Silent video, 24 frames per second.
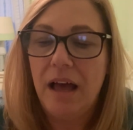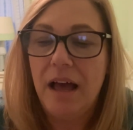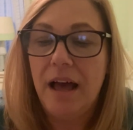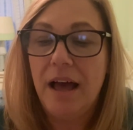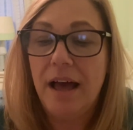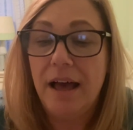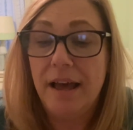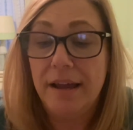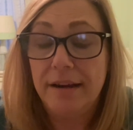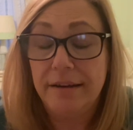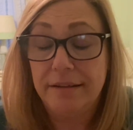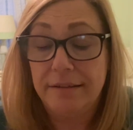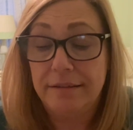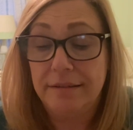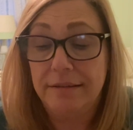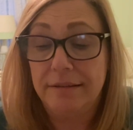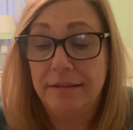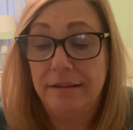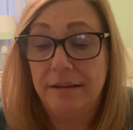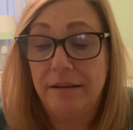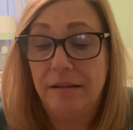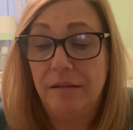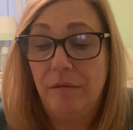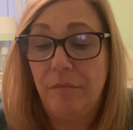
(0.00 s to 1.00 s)

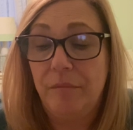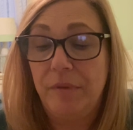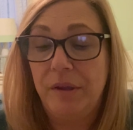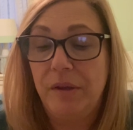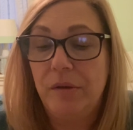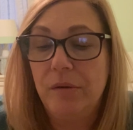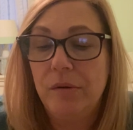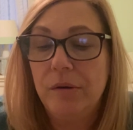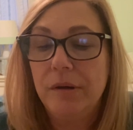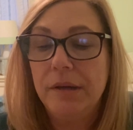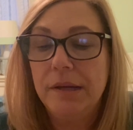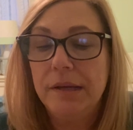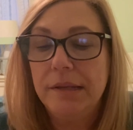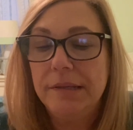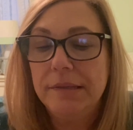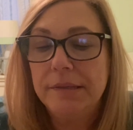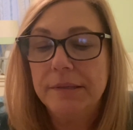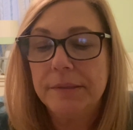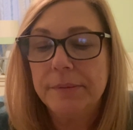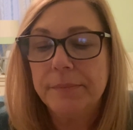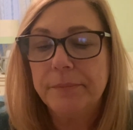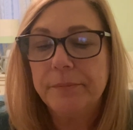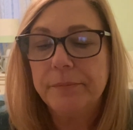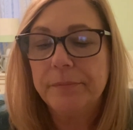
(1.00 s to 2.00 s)
honestly,
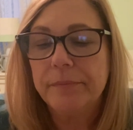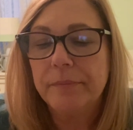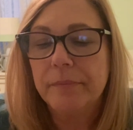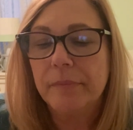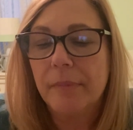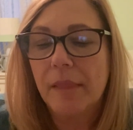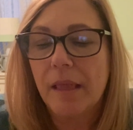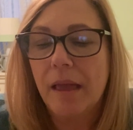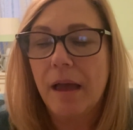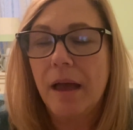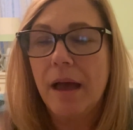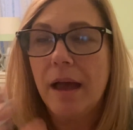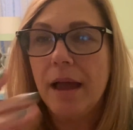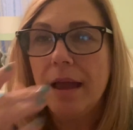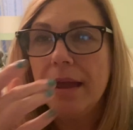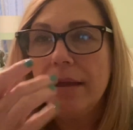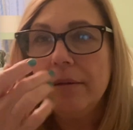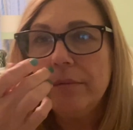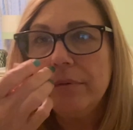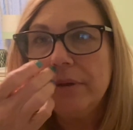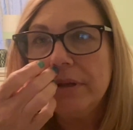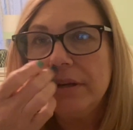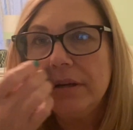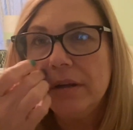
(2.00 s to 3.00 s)
because I
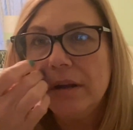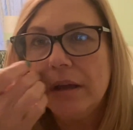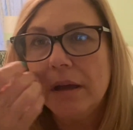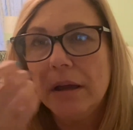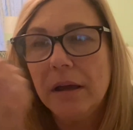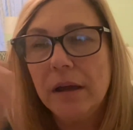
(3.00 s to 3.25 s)
would